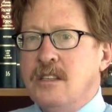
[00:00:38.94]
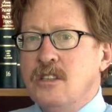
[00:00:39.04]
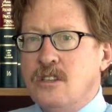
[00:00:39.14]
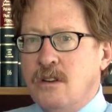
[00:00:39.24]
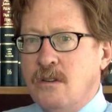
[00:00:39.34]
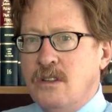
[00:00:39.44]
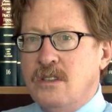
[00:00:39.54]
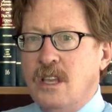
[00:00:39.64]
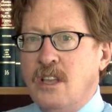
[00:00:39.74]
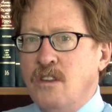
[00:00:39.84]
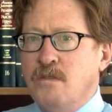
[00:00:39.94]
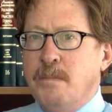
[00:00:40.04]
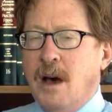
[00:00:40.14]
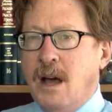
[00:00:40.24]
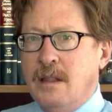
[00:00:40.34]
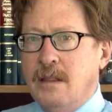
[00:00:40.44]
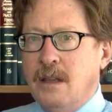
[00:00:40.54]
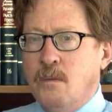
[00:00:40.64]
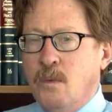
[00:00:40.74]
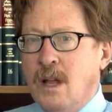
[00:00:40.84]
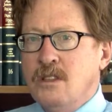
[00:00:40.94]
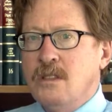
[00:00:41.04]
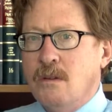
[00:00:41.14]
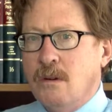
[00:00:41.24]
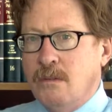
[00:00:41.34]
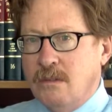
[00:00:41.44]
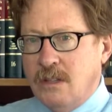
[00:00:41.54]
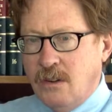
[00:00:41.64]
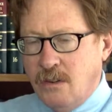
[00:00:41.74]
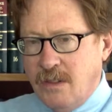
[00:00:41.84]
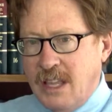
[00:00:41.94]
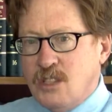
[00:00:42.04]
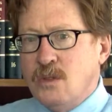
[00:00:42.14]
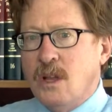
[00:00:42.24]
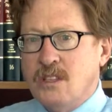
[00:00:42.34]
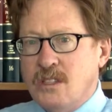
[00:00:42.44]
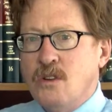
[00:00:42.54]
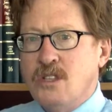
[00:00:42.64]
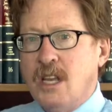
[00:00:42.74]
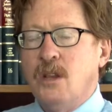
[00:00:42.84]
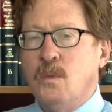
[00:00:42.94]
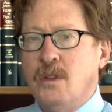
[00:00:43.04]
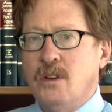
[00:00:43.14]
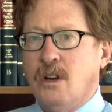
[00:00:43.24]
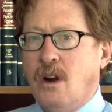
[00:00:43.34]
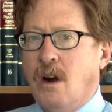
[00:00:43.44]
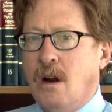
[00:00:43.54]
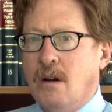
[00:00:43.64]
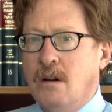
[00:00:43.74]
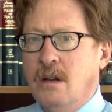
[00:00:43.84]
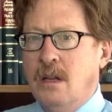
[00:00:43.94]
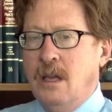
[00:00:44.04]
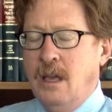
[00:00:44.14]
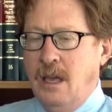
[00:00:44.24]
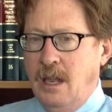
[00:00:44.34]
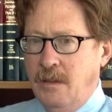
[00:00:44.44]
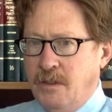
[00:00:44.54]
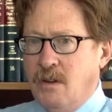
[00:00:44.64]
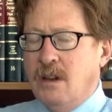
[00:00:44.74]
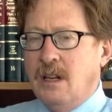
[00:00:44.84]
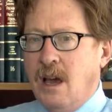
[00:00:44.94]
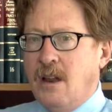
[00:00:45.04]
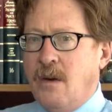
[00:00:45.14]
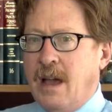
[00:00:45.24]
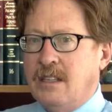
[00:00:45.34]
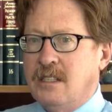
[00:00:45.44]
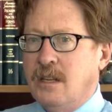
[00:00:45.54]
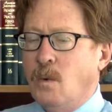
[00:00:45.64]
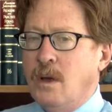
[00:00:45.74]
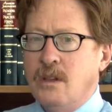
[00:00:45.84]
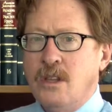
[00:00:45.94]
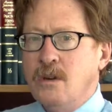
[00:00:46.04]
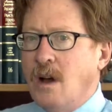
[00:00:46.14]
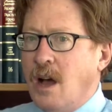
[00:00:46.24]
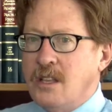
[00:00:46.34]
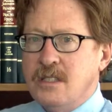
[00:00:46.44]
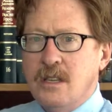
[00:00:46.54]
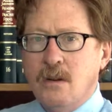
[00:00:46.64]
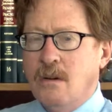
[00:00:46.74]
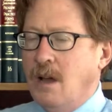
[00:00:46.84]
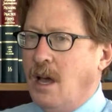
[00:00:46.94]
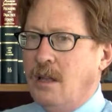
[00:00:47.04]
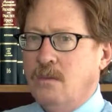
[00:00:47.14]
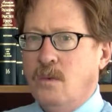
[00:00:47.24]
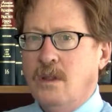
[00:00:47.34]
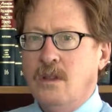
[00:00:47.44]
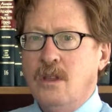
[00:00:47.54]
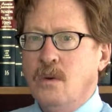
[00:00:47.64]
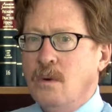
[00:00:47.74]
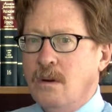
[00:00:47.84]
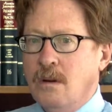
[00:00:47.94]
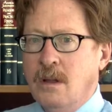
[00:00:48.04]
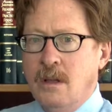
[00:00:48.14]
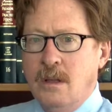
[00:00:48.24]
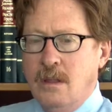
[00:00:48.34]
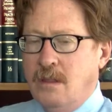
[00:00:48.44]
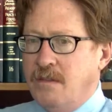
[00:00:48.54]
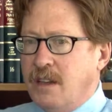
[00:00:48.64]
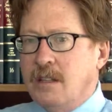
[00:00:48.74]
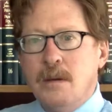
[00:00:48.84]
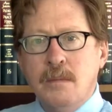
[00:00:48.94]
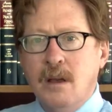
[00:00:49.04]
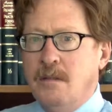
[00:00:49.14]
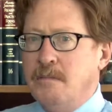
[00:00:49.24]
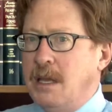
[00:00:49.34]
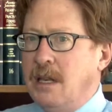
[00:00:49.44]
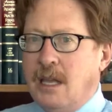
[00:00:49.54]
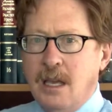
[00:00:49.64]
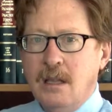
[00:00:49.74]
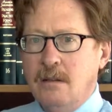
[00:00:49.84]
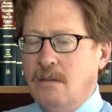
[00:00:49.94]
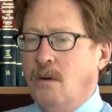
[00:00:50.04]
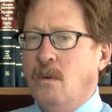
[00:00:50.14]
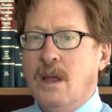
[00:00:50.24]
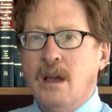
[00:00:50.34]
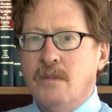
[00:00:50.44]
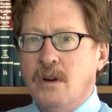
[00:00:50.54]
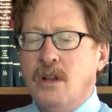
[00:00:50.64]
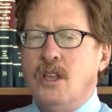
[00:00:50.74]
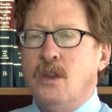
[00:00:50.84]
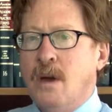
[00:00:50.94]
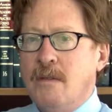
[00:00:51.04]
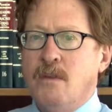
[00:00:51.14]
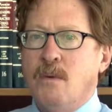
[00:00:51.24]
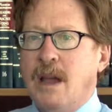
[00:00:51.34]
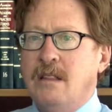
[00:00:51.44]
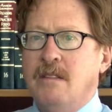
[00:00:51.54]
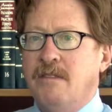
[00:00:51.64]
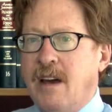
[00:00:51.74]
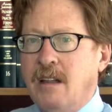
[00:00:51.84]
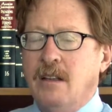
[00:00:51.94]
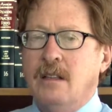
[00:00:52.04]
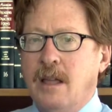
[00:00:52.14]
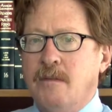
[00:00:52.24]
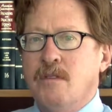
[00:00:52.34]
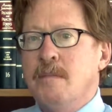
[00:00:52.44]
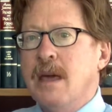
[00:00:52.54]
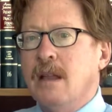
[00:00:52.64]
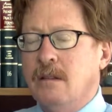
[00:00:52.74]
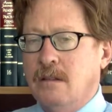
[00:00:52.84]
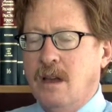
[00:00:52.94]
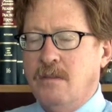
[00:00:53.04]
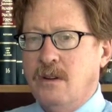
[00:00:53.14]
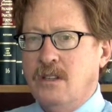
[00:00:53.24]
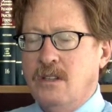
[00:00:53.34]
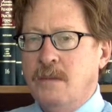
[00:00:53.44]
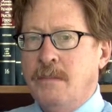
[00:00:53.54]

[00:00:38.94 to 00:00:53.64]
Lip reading: insurance that you've bought that runs or kind of is associated with your car. And if you're in an auto accident, whether you caused it or not, whether you were the victim of being hit or whatever, you have the right to file a claim for medical coverage.